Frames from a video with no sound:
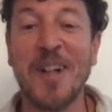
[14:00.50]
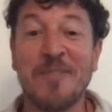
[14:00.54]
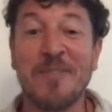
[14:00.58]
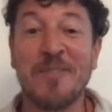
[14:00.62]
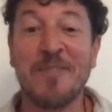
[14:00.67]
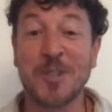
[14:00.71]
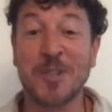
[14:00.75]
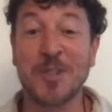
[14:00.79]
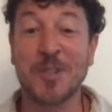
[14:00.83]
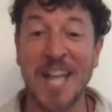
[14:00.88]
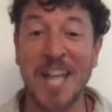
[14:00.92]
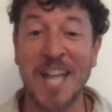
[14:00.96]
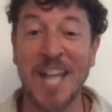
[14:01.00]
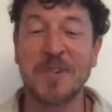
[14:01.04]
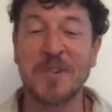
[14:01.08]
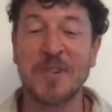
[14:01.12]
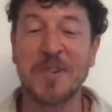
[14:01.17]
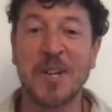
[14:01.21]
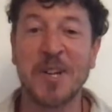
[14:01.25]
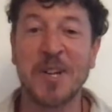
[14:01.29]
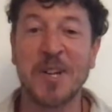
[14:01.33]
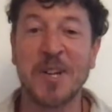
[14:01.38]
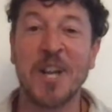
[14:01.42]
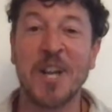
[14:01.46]
they'll have
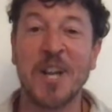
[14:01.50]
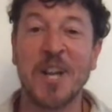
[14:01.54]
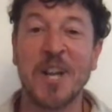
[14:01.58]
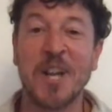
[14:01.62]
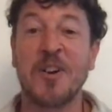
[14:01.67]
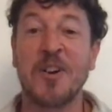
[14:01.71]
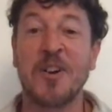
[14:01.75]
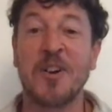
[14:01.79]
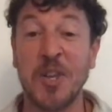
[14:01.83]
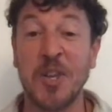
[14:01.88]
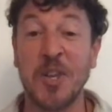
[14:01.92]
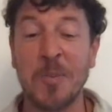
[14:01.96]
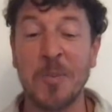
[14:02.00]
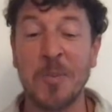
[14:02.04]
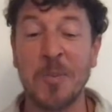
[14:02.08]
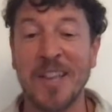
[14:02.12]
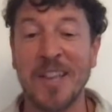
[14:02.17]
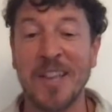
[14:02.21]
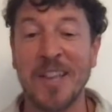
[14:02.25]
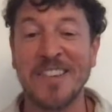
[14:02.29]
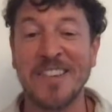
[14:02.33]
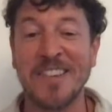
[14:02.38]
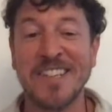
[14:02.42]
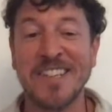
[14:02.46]
transfer learning for
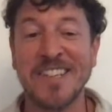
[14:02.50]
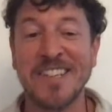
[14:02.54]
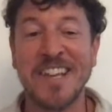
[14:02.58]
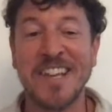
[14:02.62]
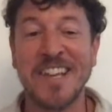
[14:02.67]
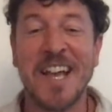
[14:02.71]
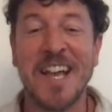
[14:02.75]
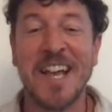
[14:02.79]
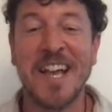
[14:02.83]
humans.